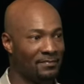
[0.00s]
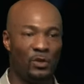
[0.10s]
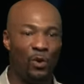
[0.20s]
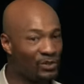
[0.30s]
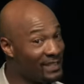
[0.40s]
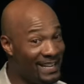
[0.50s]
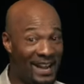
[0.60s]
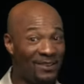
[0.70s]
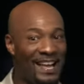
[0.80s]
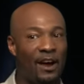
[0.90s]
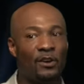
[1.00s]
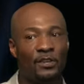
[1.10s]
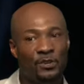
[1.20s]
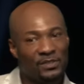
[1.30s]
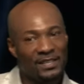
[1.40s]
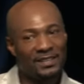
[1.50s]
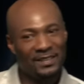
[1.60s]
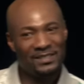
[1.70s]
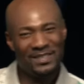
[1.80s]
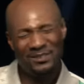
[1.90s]
You won't say it out loud, you'll say it to
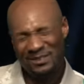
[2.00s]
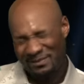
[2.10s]
yourself.